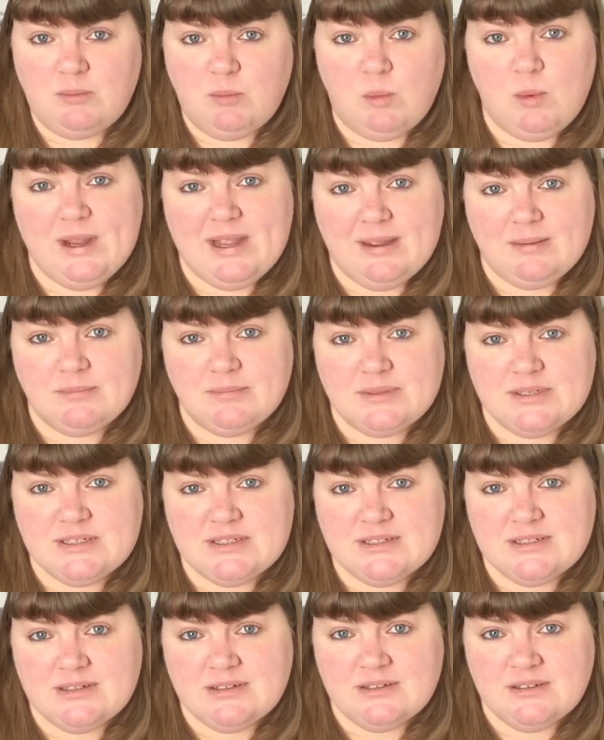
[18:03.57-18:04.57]

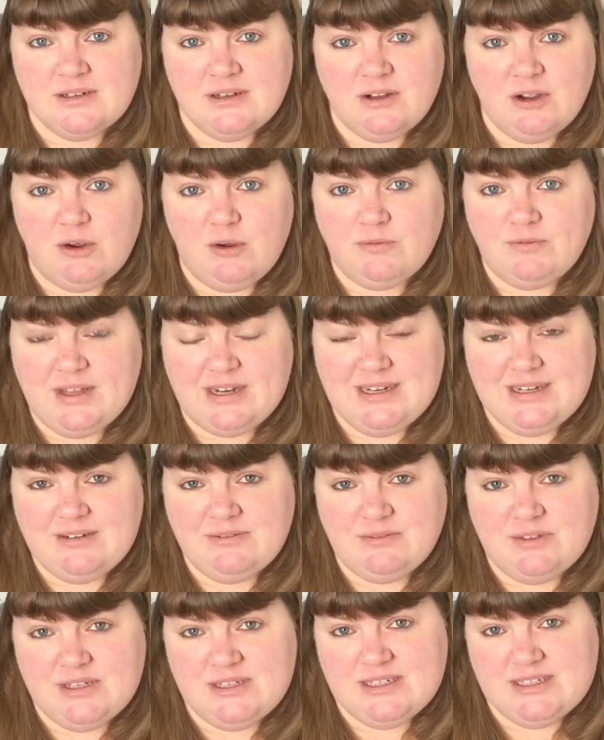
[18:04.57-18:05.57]
whips of any
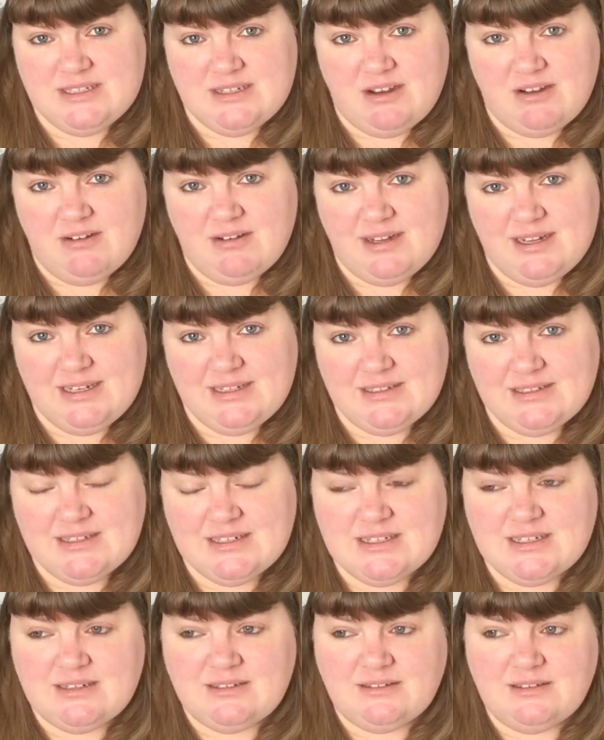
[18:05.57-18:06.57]
of the
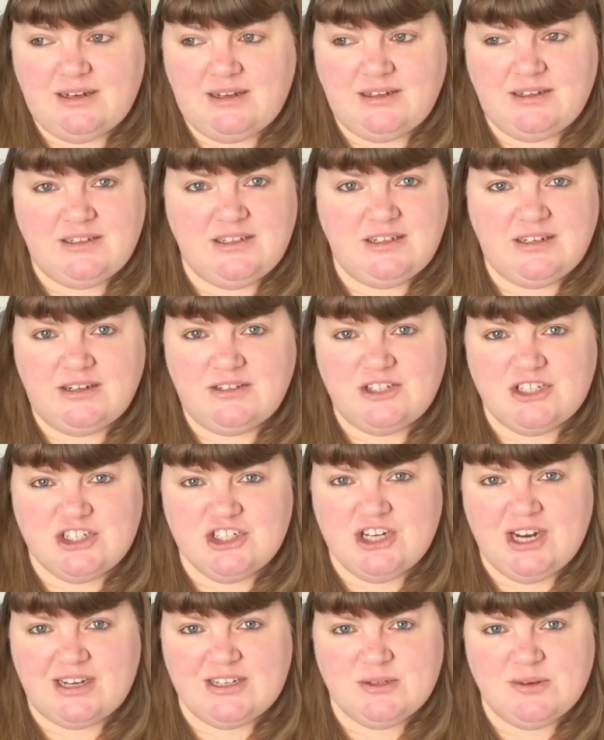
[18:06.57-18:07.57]
designs, and like, you know, just
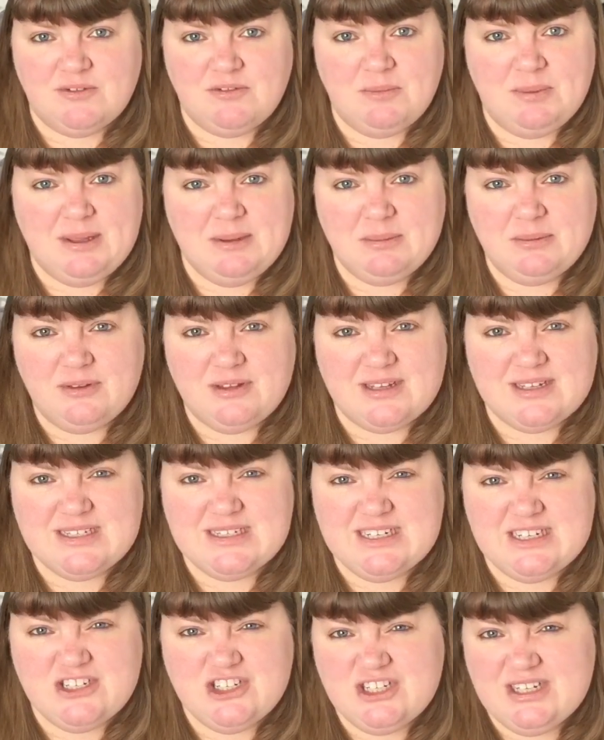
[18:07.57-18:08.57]
chat to other people that are
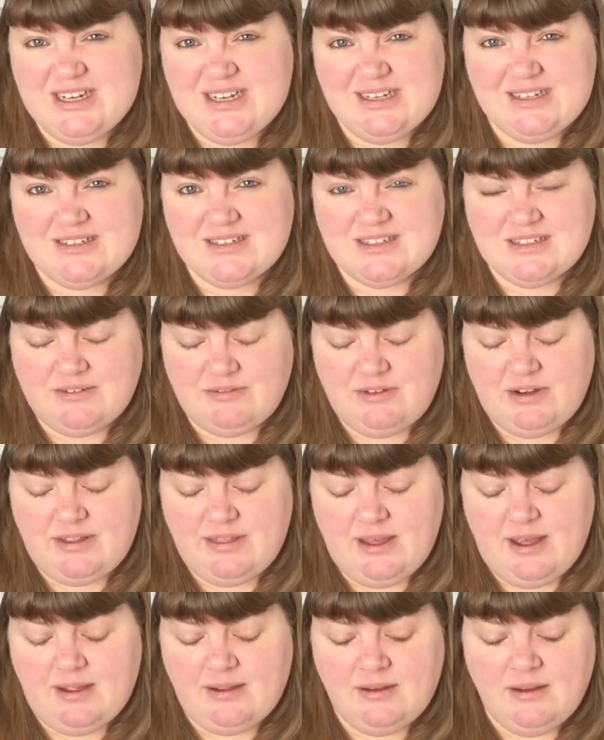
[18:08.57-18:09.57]
stitching it and stuff like
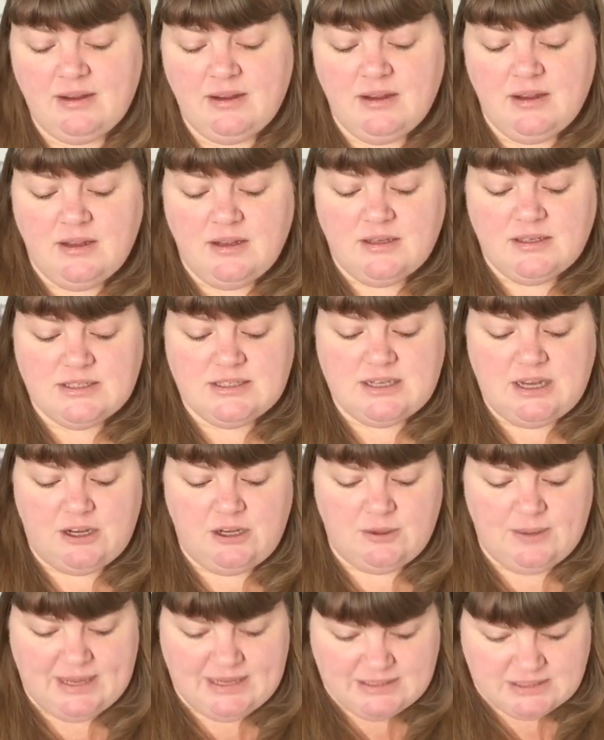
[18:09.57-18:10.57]
that. So
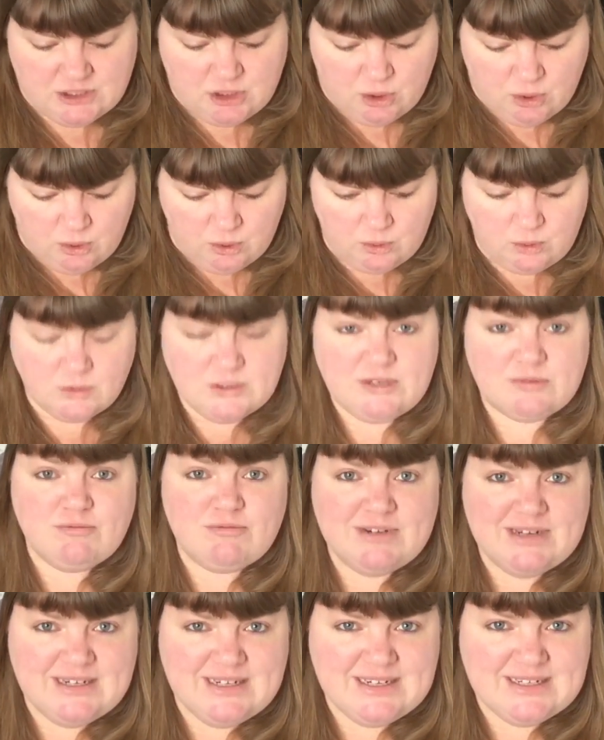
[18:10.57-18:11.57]
it's called, I've
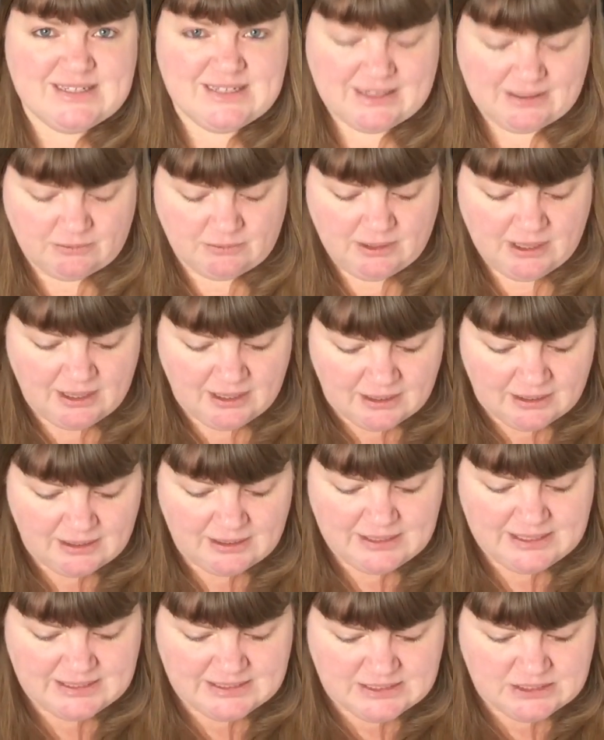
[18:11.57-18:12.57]
written it down,
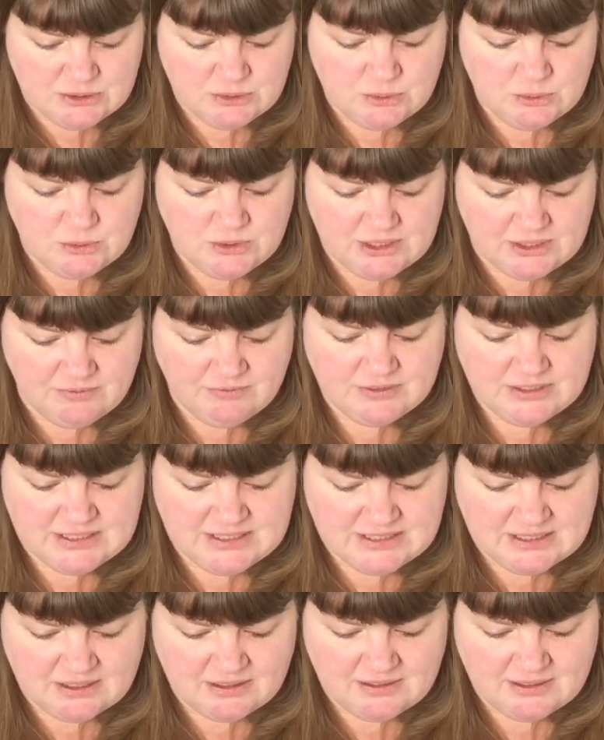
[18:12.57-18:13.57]
Little Dove
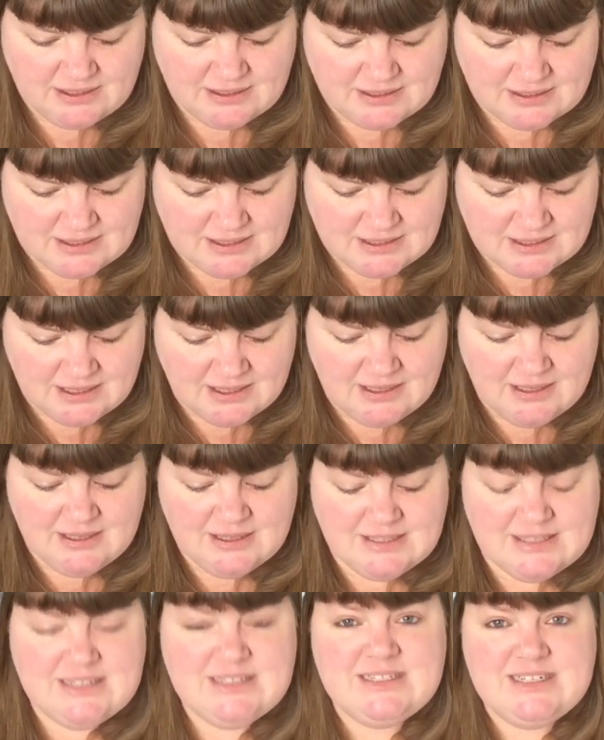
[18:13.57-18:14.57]
Designs
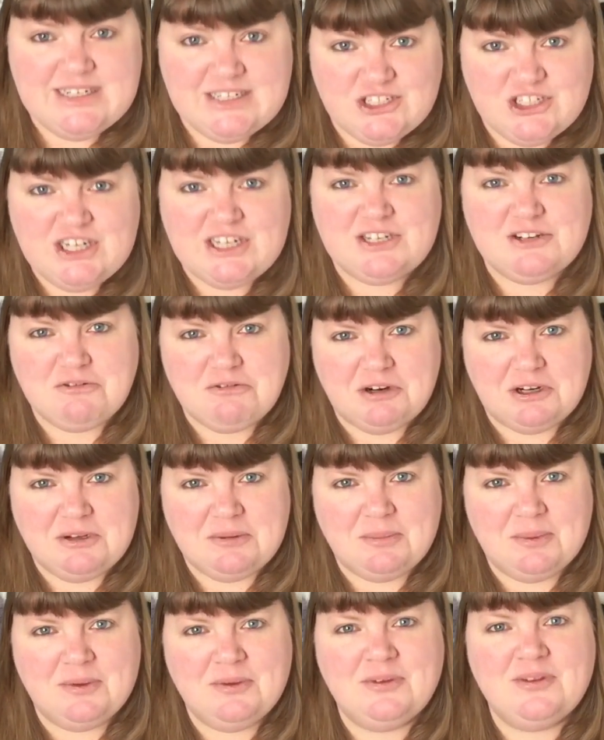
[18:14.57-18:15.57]
Stitching
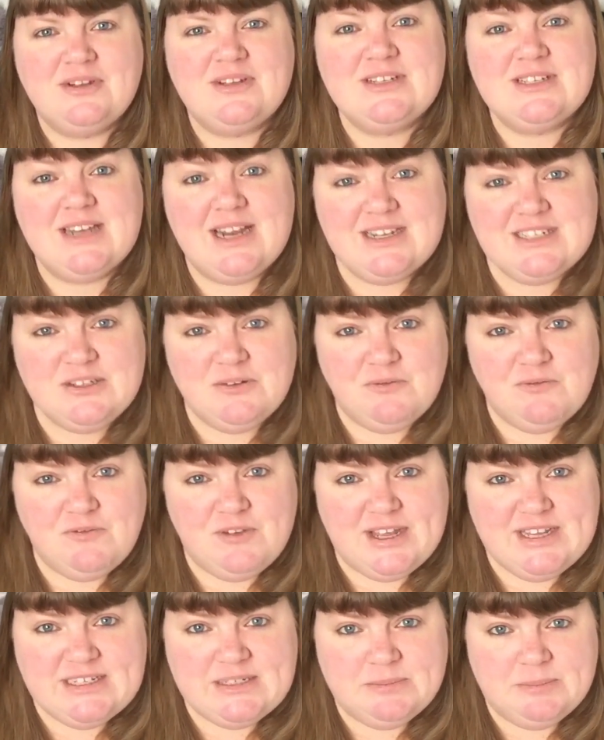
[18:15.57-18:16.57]
Group. So that's on
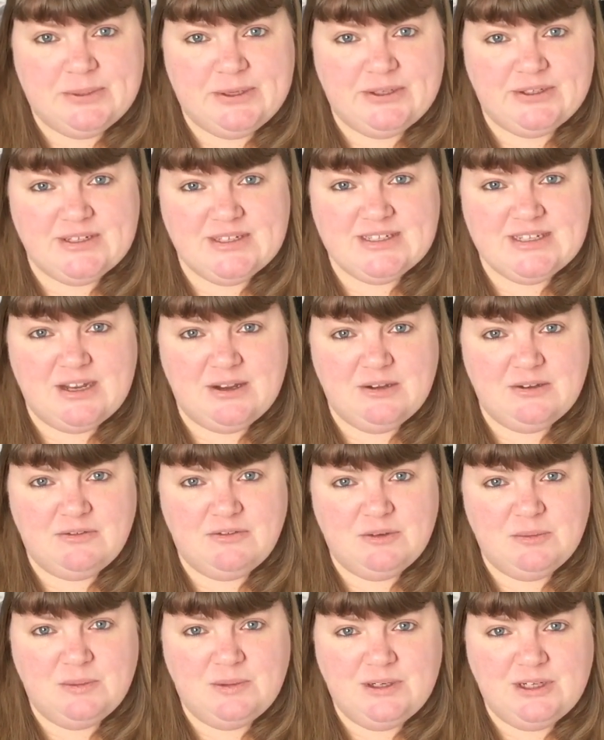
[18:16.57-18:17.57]
Facebook. So if
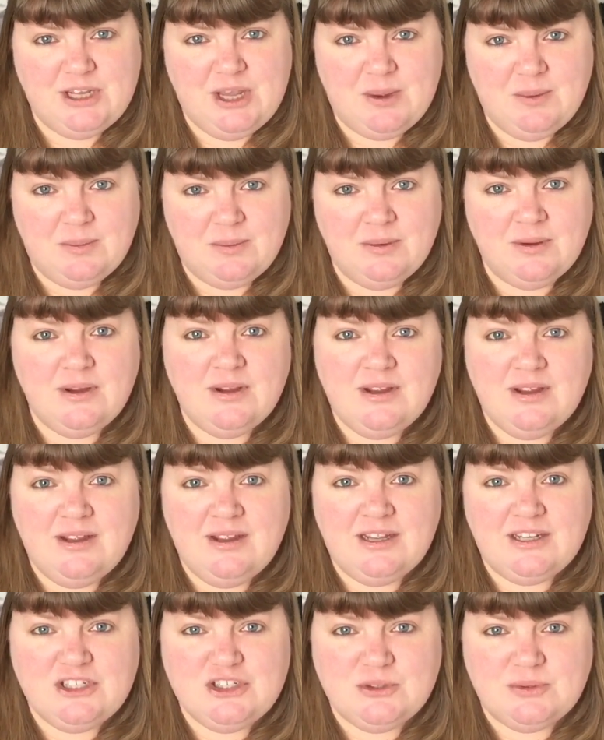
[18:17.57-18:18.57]
you want to go
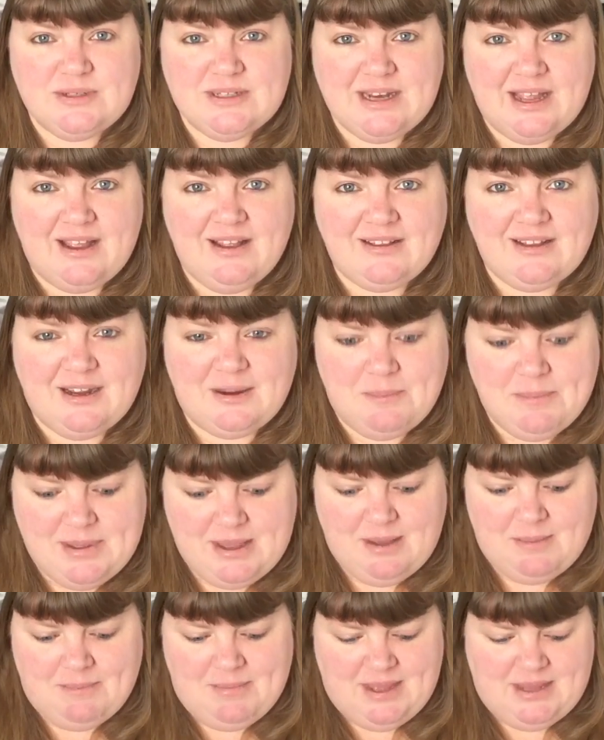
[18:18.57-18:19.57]
and join that, that would
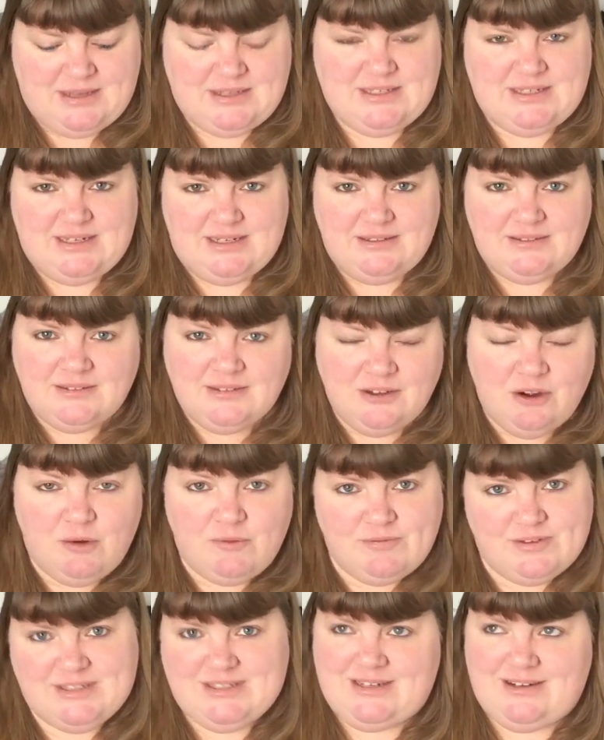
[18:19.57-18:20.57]
be amazing.
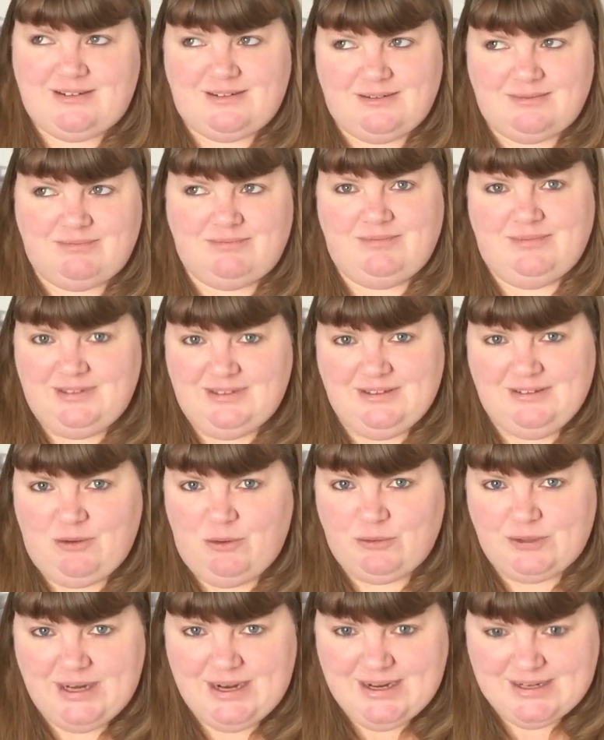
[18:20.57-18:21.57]
Obviously I'm
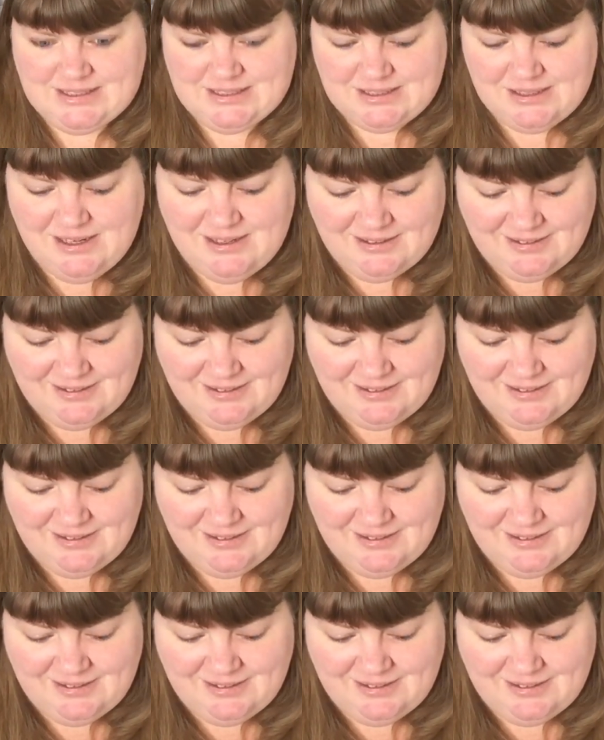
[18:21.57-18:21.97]
on it.